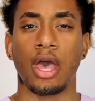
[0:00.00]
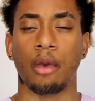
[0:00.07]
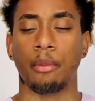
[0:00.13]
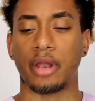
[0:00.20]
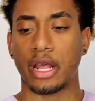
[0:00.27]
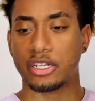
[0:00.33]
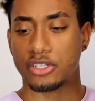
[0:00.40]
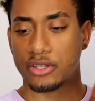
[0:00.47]

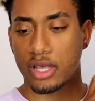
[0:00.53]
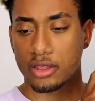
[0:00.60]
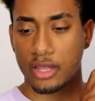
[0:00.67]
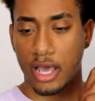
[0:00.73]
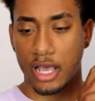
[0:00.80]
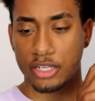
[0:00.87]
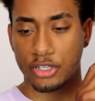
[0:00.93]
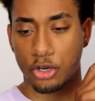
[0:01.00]
But I just got the
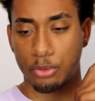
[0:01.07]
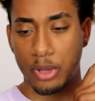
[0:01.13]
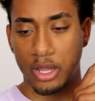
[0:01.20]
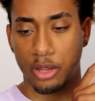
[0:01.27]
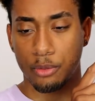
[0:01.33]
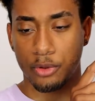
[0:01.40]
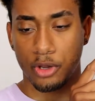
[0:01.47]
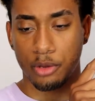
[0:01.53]
eyeshadow
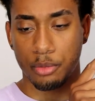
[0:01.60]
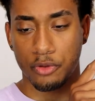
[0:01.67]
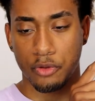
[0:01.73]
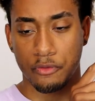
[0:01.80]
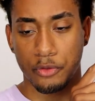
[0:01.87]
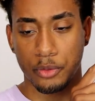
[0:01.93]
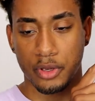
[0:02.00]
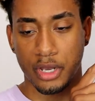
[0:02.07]
palette. We're going to be
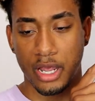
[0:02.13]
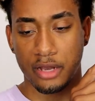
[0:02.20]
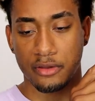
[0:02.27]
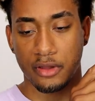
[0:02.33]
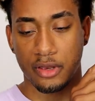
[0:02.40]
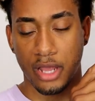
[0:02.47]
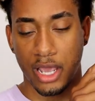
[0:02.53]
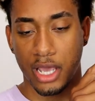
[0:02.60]
reviewing that
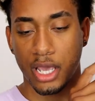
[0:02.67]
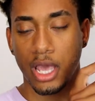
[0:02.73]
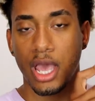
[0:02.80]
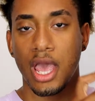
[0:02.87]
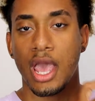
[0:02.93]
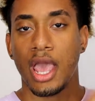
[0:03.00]
today.